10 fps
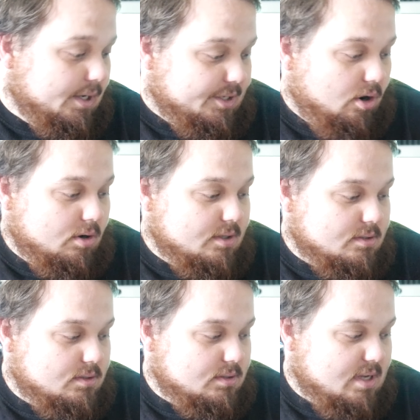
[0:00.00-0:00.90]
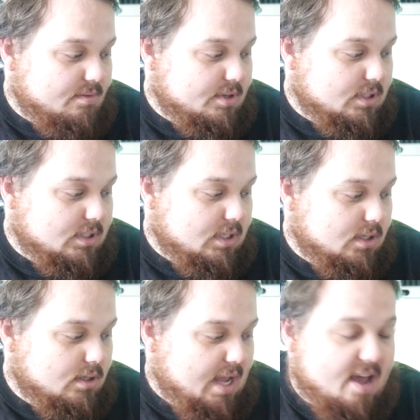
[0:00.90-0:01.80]
Yarn is
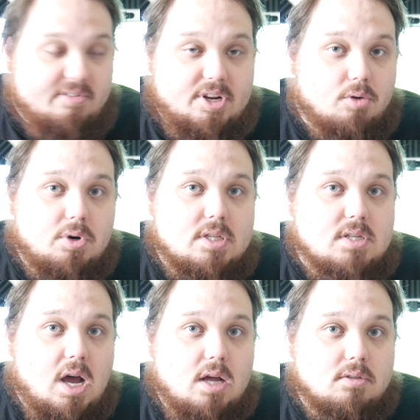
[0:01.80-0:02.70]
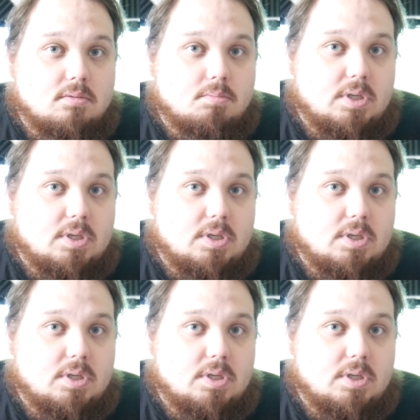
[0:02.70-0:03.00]
definitely heavier when it's cotton,